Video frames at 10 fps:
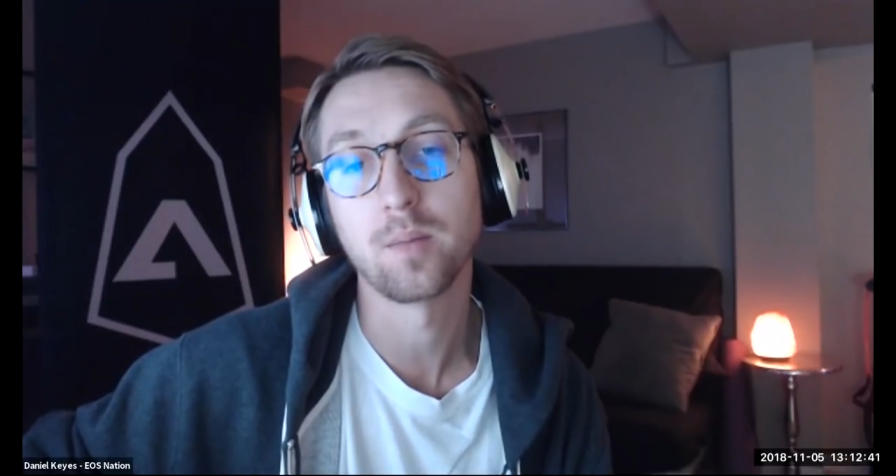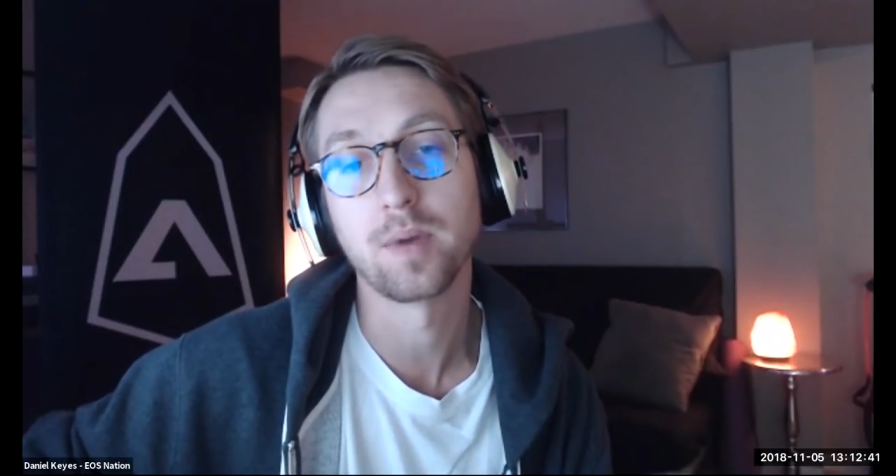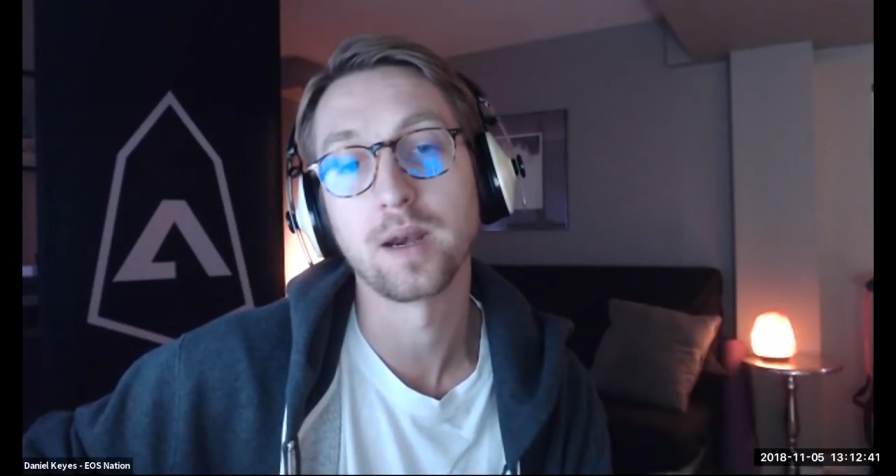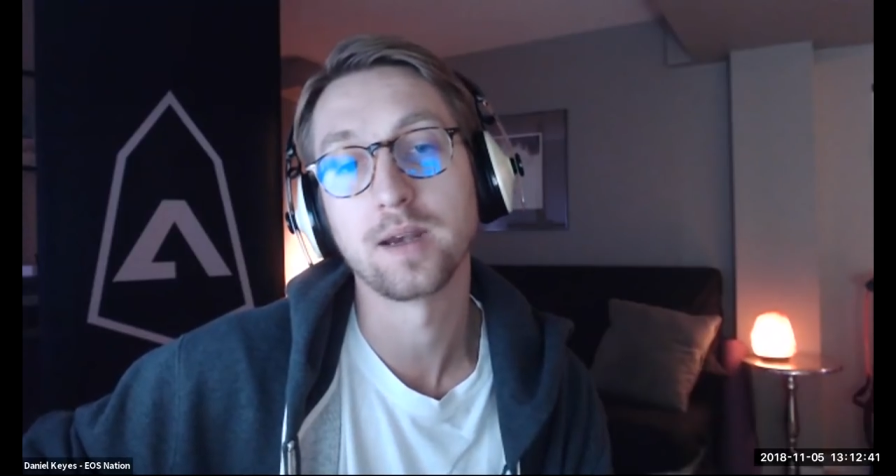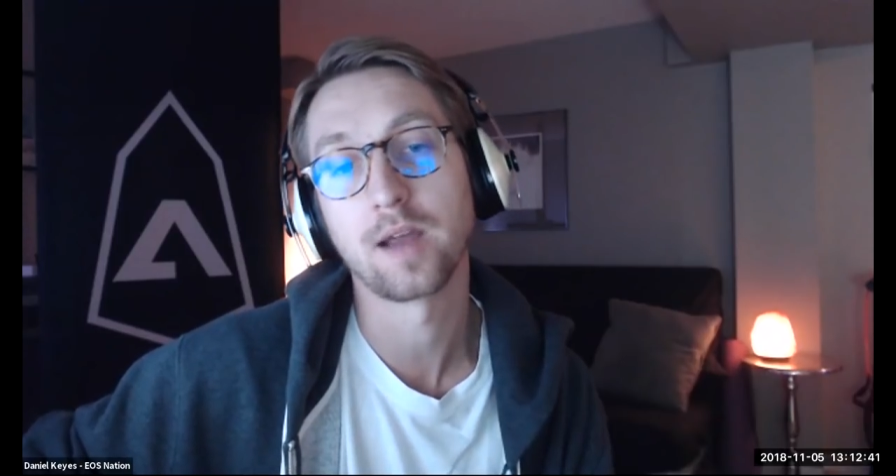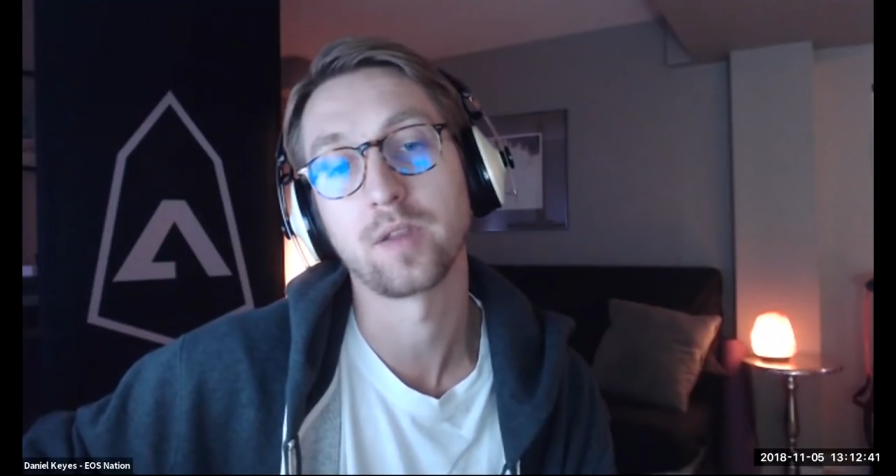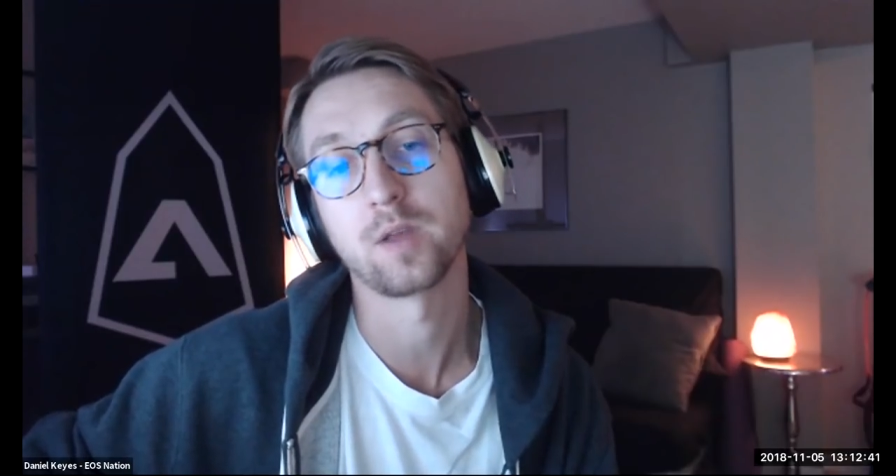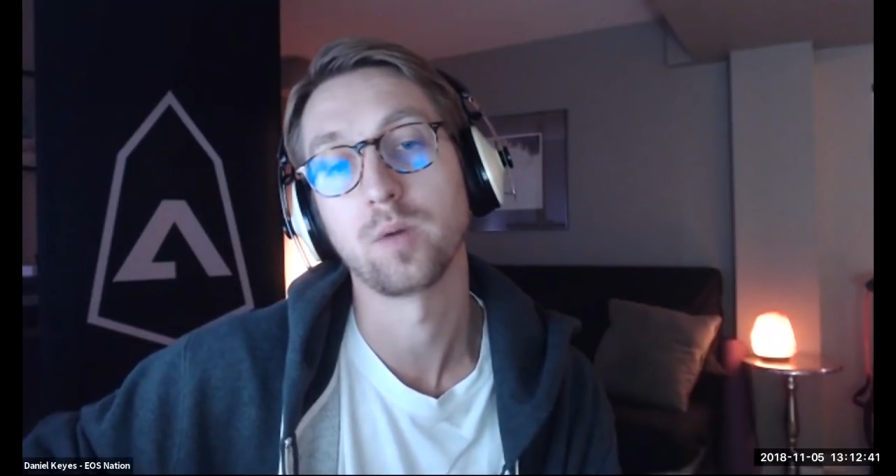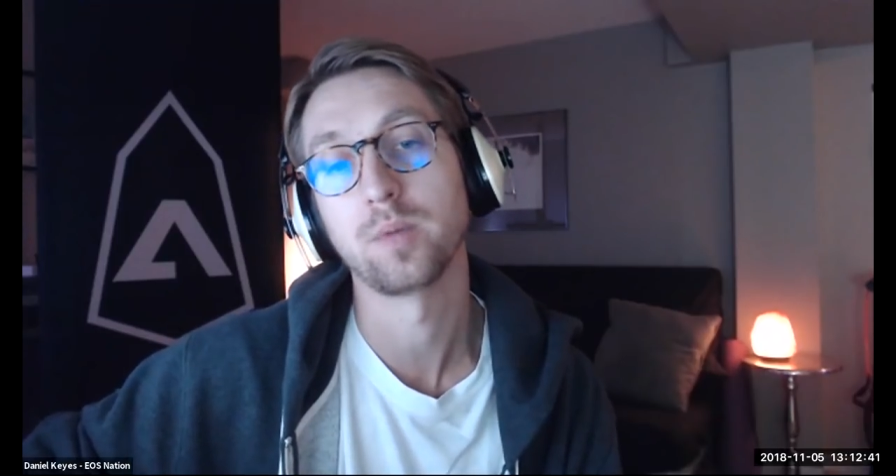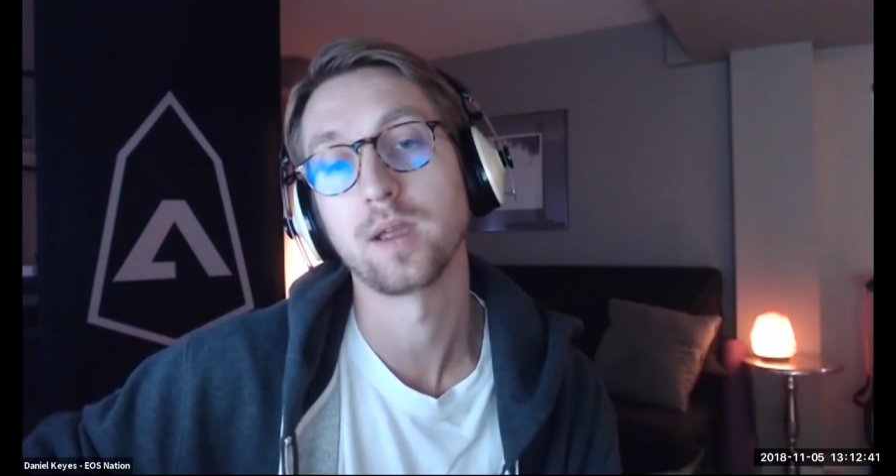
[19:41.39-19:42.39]
but it
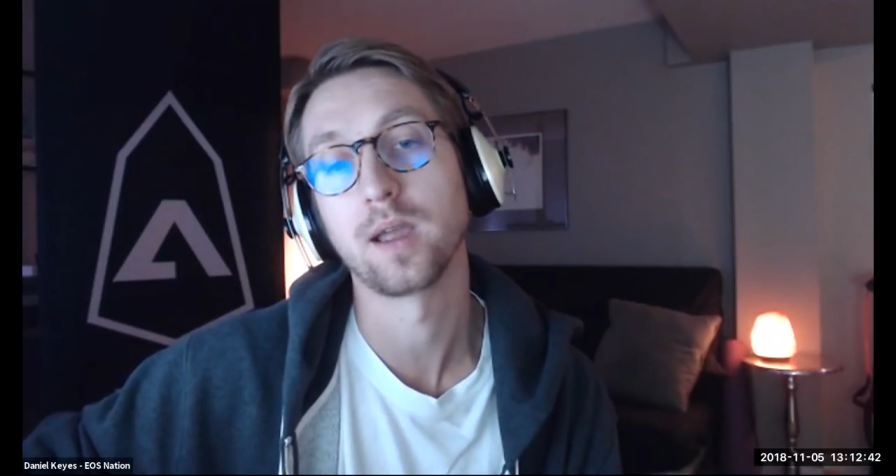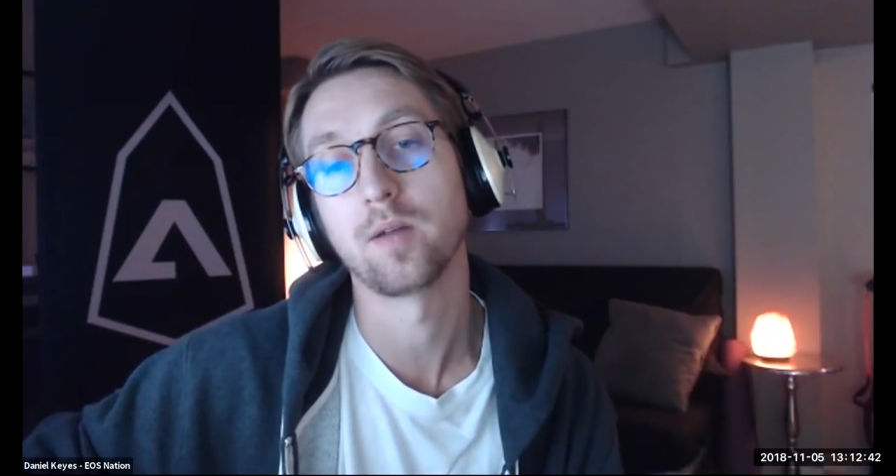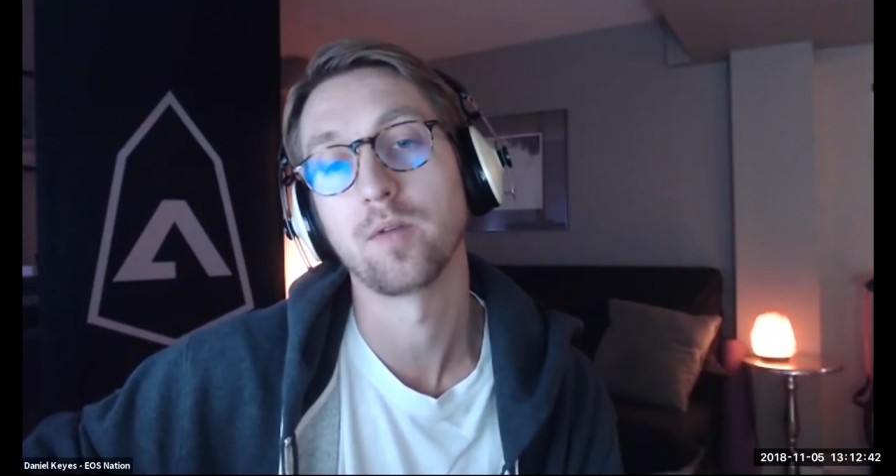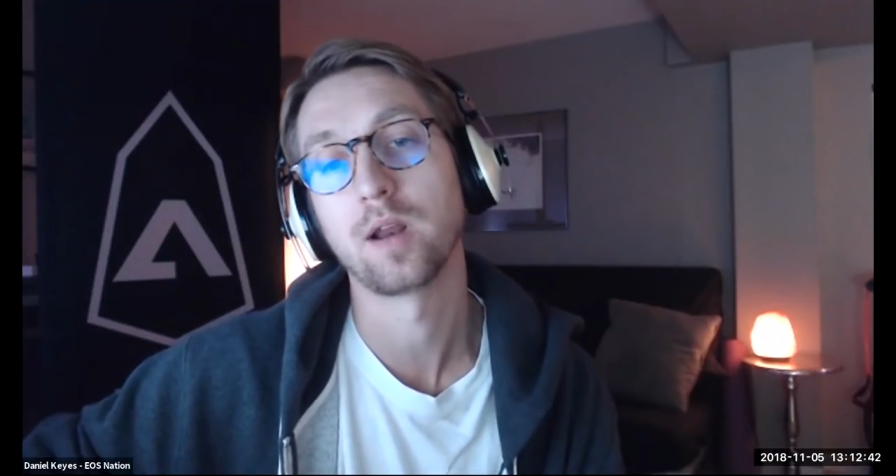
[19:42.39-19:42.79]
definitely will be